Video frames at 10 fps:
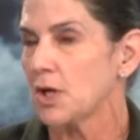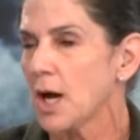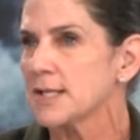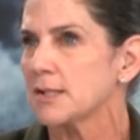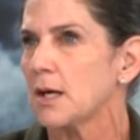
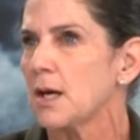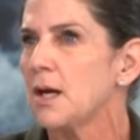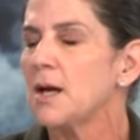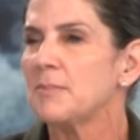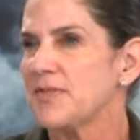Gaza,
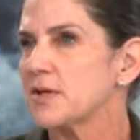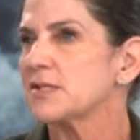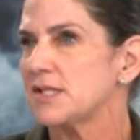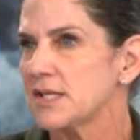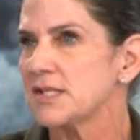but they are
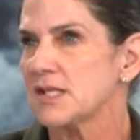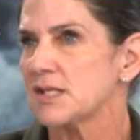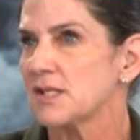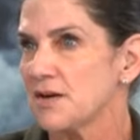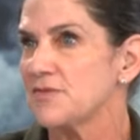
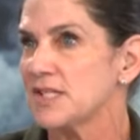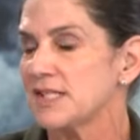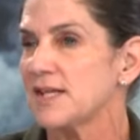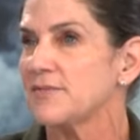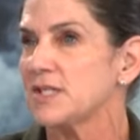citizens of these
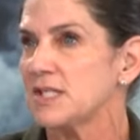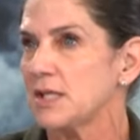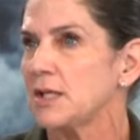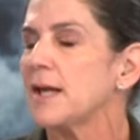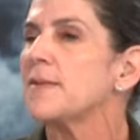
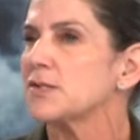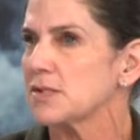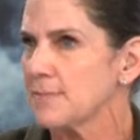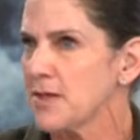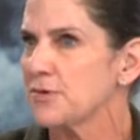seventeen, and there's
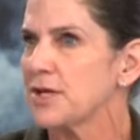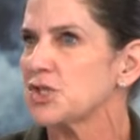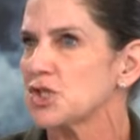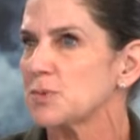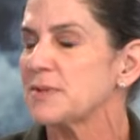some other
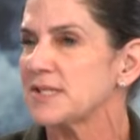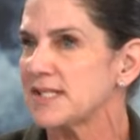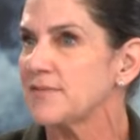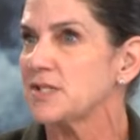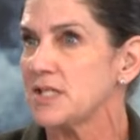nations, but the
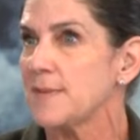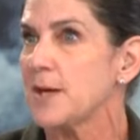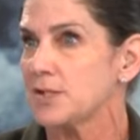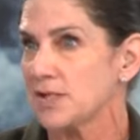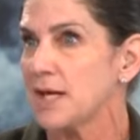seventeen
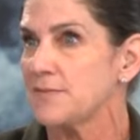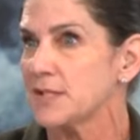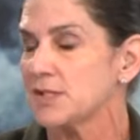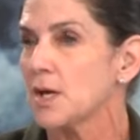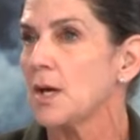that signed
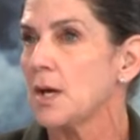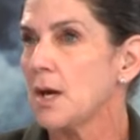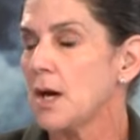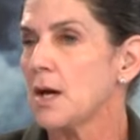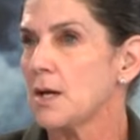this
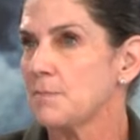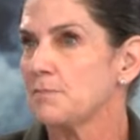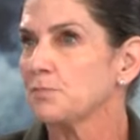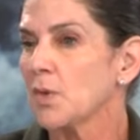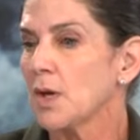
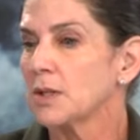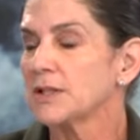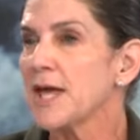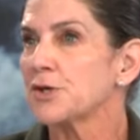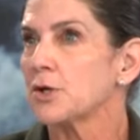um,
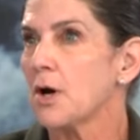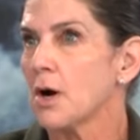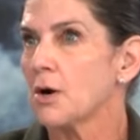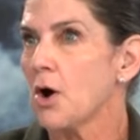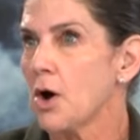letter
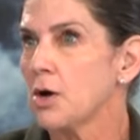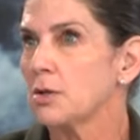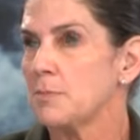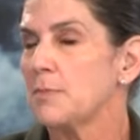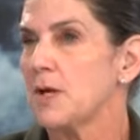are
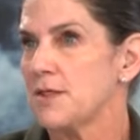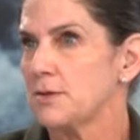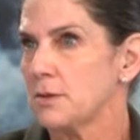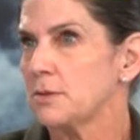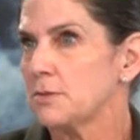all
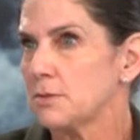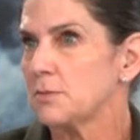the,